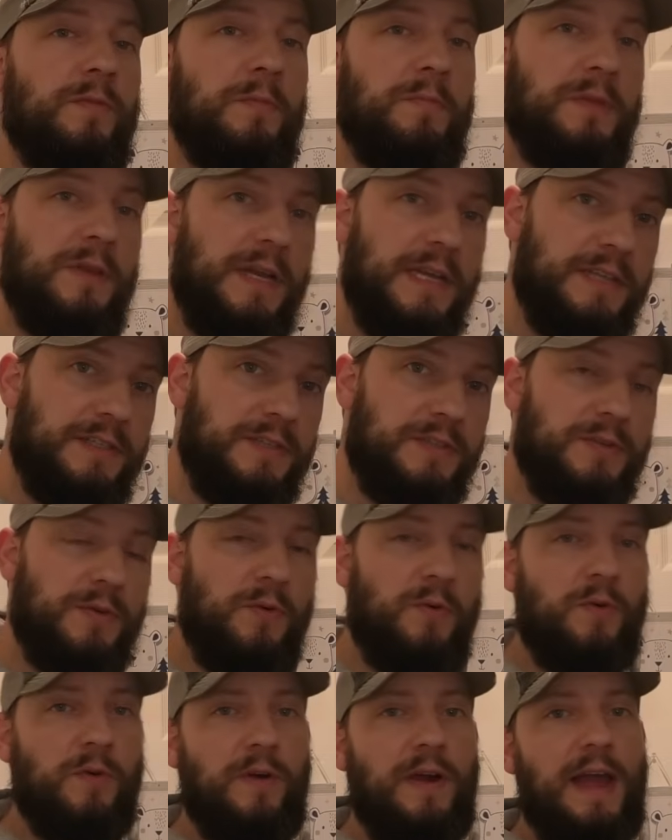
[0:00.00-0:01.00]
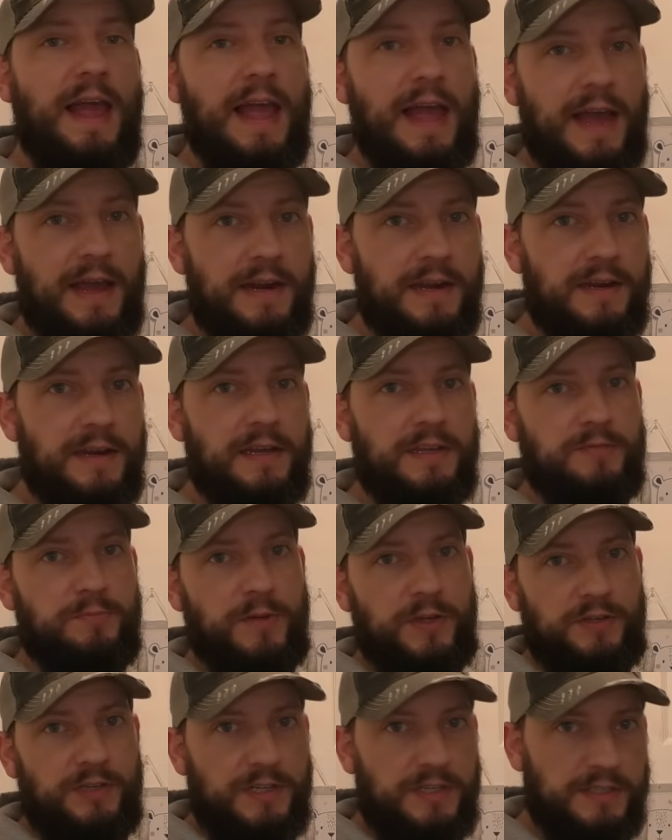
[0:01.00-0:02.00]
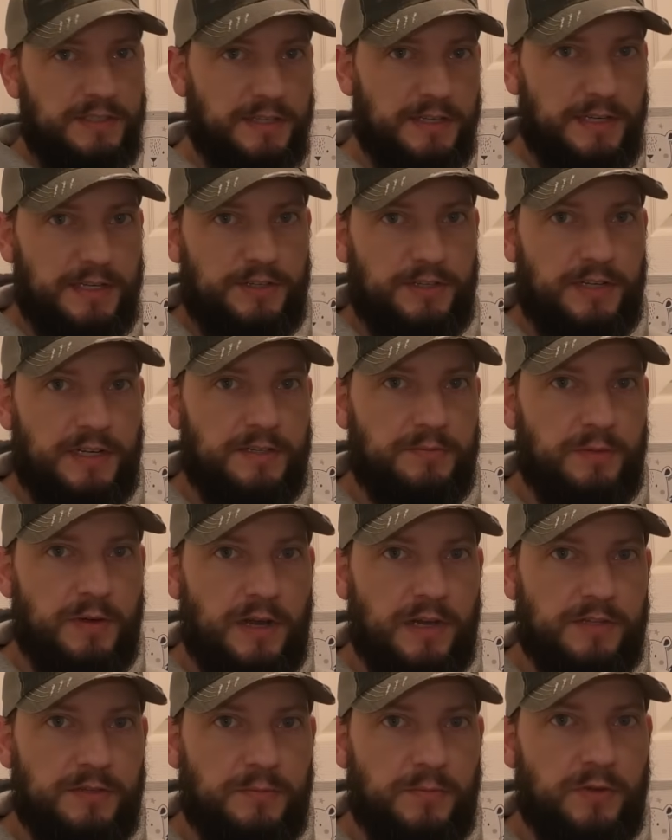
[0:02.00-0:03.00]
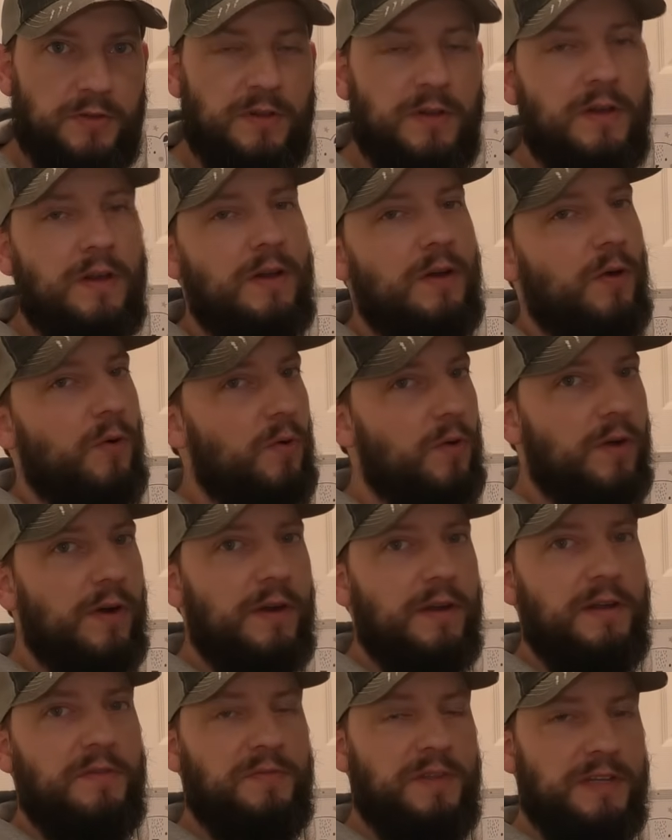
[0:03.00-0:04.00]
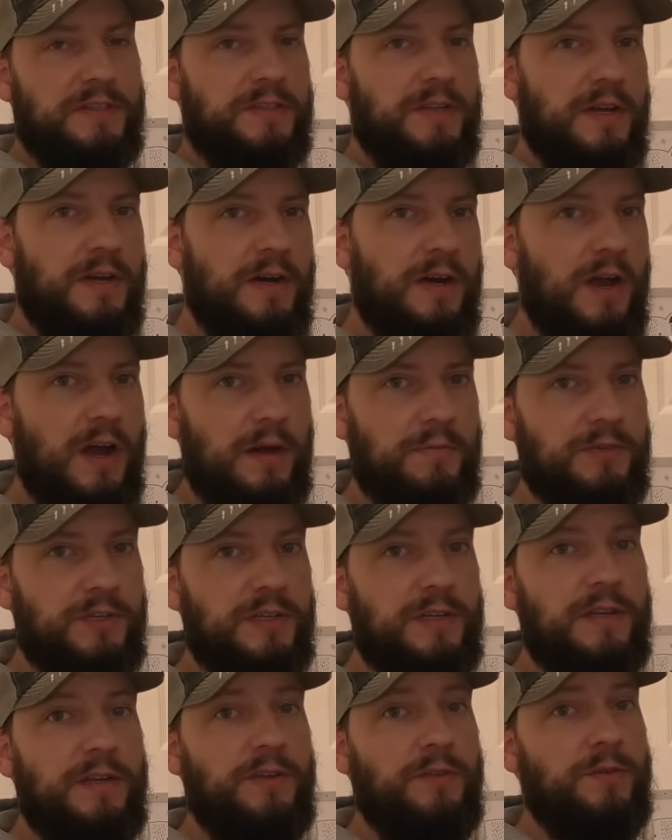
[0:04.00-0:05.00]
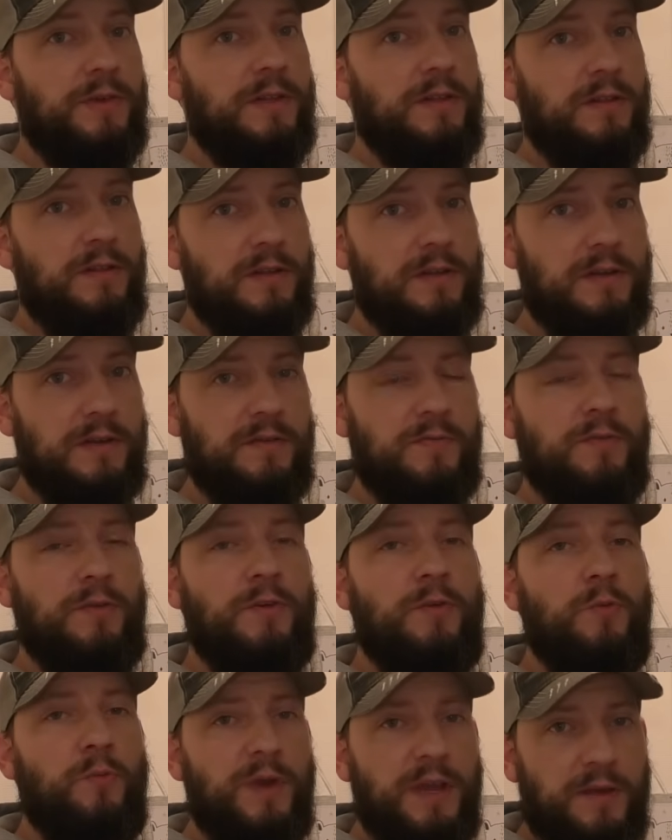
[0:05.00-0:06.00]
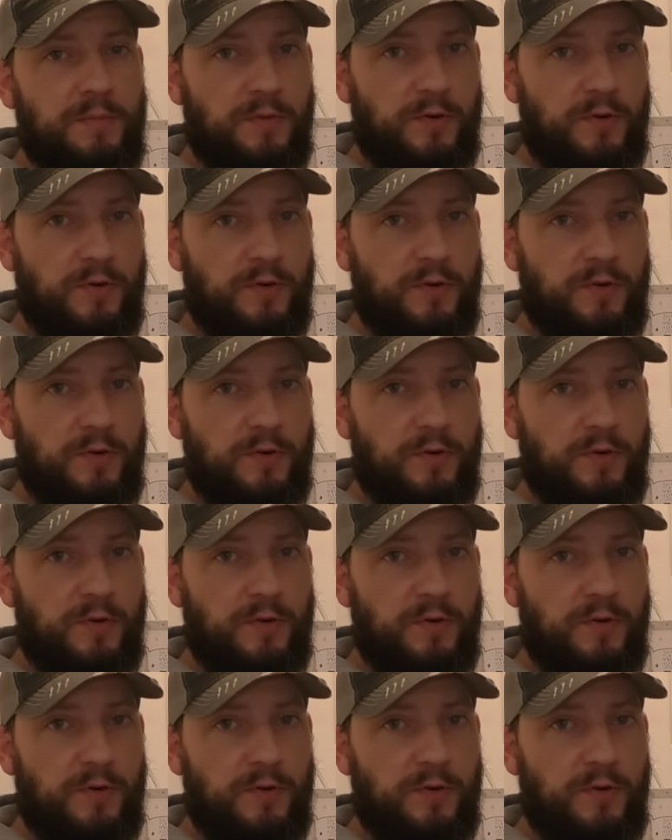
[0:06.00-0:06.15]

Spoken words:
replaced or added as much insulation as possible, or if that's not an option, you can look for your weak